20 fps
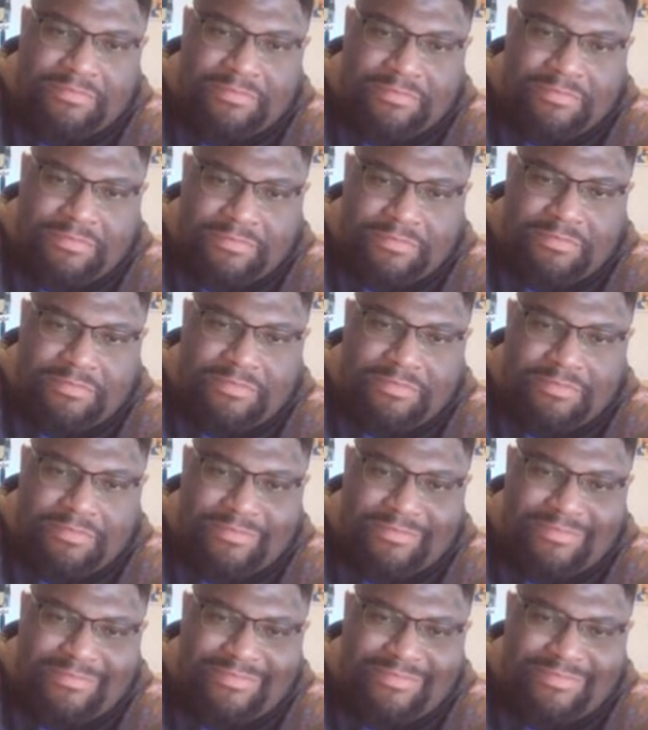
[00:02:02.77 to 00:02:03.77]

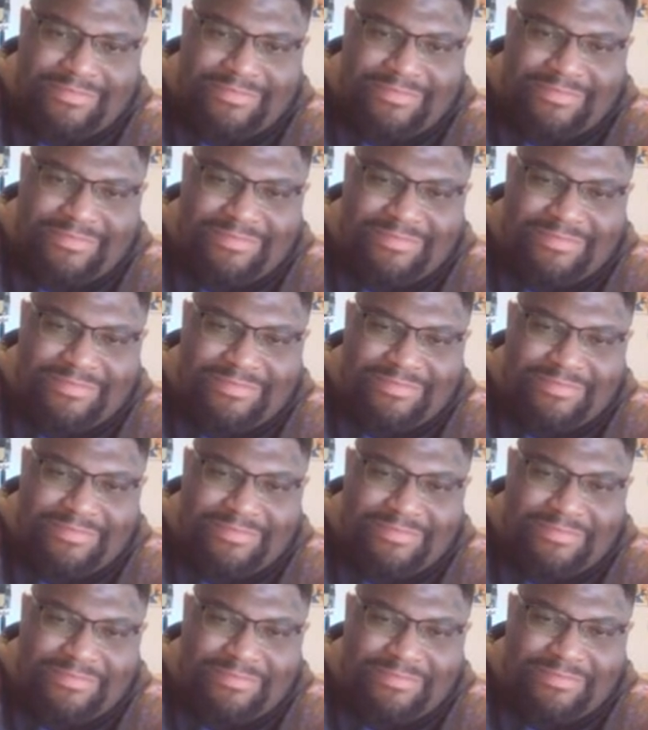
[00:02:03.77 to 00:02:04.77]

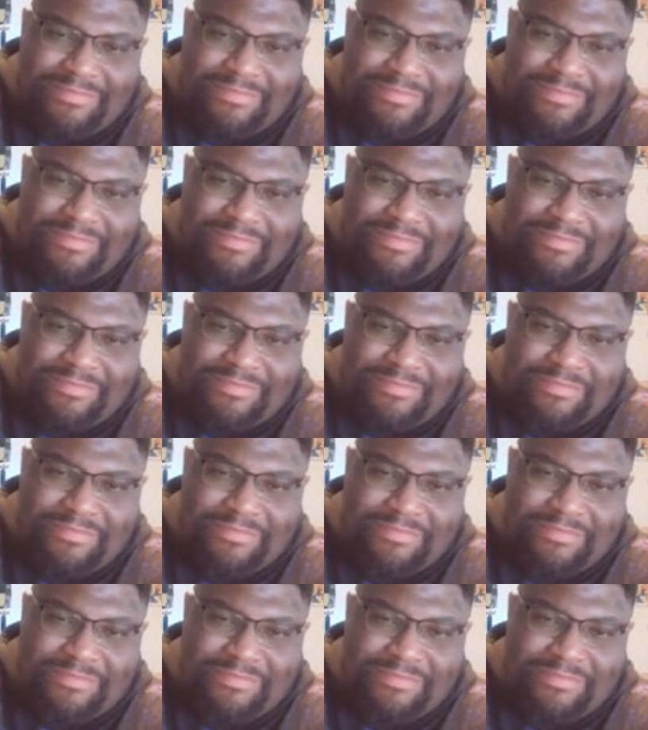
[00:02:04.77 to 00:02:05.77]

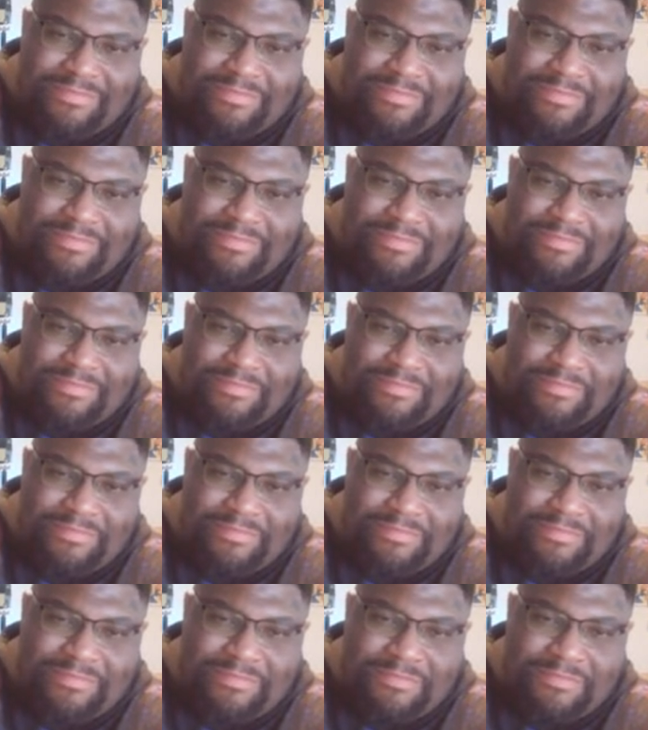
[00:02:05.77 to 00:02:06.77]

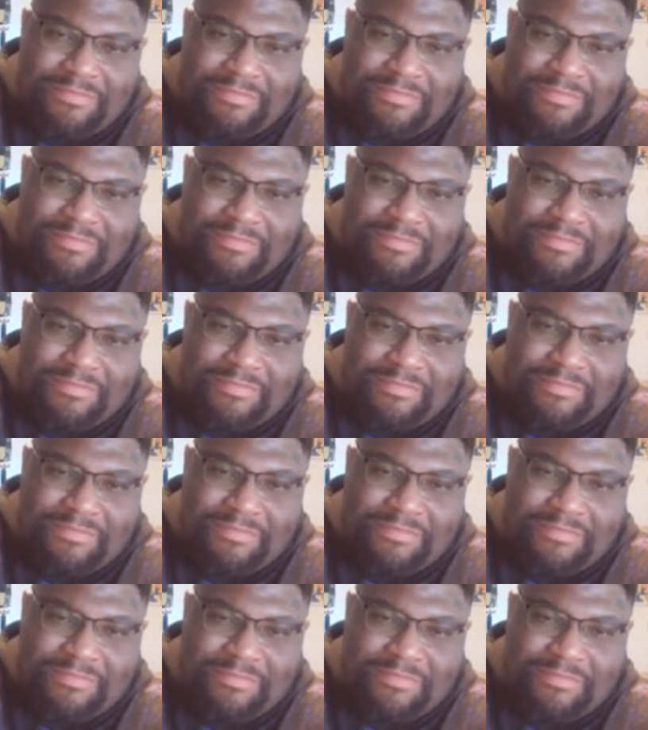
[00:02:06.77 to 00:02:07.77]

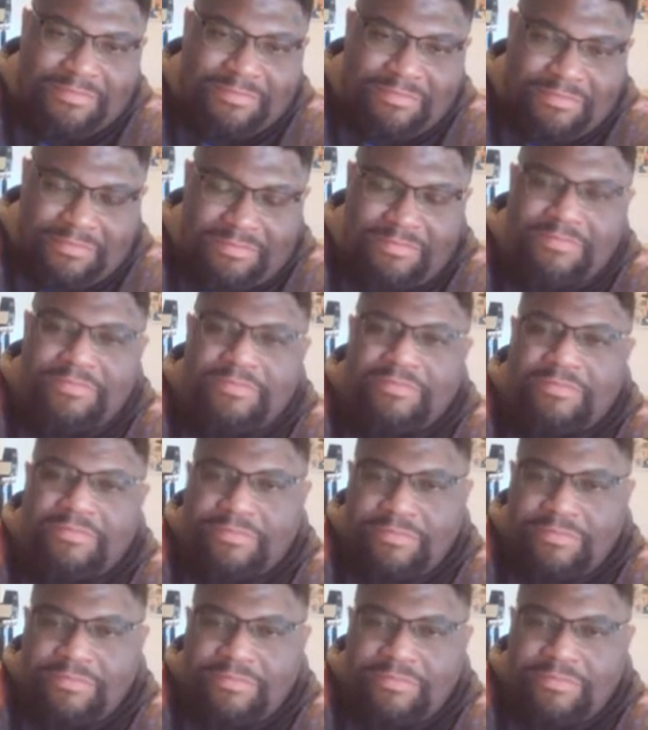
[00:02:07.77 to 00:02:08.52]
The person shown says nothing.